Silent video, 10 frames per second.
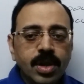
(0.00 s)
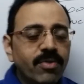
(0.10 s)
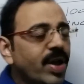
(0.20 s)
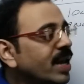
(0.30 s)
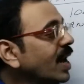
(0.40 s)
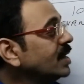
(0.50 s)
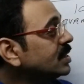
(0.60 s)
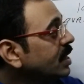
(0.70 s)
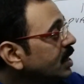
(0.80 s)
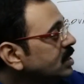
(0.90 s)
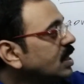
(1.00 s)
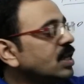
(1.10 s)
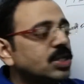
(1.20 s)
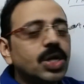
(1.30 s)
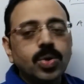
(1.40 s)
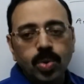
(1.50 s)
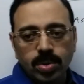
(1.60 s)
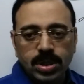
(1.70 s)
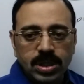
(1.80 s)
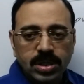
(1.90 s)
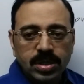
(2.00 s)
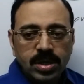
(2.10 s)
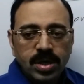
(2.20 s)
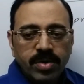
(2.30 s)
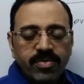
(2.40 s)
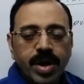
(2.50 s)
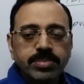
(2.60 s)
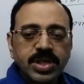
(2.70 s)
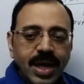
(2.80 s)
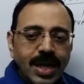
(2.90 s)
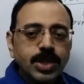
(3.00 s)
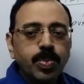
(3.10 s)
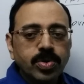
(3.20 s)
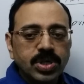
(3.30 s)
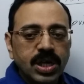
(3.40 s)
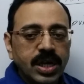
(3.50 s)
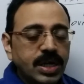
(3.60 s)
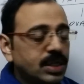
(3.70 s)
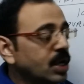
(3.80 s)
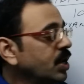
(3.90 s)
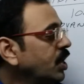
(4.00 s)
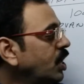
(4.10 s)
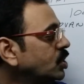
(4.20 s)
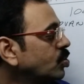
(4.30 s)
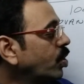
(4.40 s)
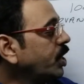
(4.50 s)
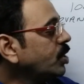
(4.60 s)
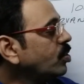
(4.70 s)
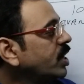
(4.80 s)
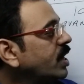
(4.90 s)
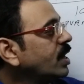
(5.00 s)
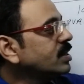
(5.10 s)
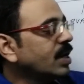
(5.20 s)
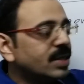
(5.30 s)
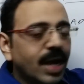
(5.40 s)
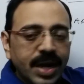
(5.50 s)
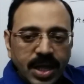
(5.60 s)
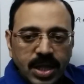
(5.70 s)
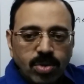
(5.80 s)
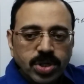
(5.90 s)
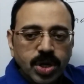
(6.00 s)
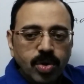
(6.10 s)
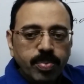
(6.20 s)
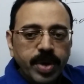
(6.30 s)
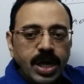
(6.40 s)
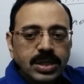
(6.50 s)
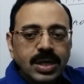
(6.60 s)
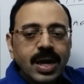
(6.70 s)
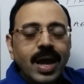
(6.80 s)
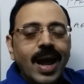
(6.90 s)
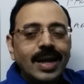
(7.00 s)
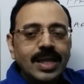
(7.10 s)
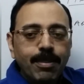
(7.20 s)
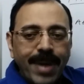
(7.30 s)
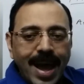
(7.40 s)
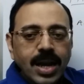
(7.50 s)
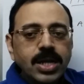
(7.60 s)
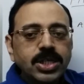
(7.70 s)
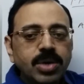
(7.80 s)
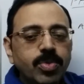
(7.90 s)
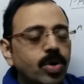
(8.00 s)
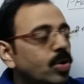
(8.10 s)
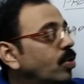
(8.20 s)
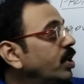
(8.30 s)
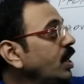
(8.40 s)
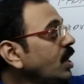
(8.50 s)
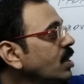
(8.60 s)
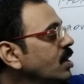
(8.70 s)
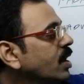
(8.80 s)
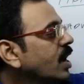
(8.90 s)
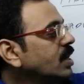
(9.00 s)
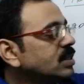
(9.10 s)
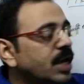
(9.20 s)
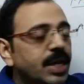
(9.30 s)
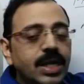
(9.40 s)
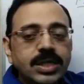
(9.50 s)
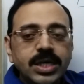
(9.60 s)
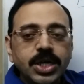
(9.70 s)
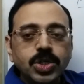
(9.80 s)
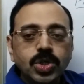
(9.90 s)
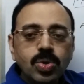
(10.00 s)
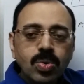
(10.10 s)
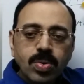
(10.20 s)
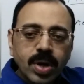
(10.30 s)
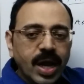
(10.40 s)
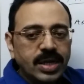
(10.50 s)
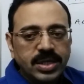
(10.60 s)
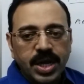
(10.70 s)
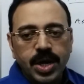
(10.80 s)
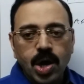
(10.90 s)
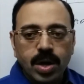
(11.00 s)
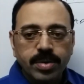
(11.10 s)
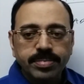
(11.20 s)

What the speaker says: When consignee sells the goods, from sales proceeds, he is going to deduct that 30,000 rupees and the balance amount only consignee sends to consignor.